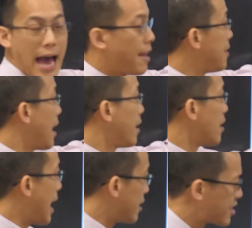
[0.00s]
And
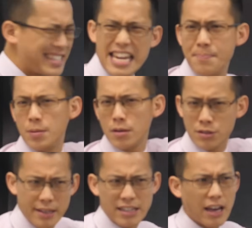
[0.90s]
then, and it's steep,
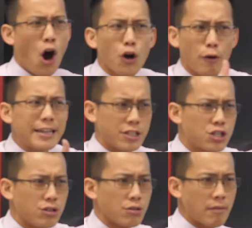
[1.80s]
so that's like, oh, gradient
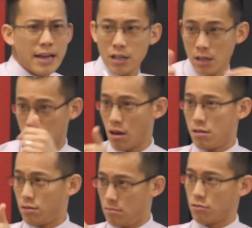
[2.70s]
two, right? So
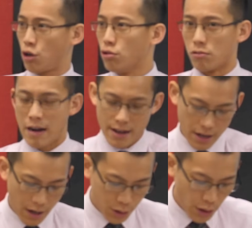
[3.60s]
cool, right?
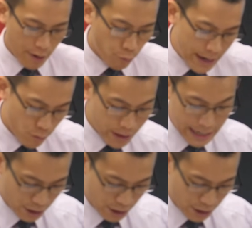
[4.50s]
So if we, we can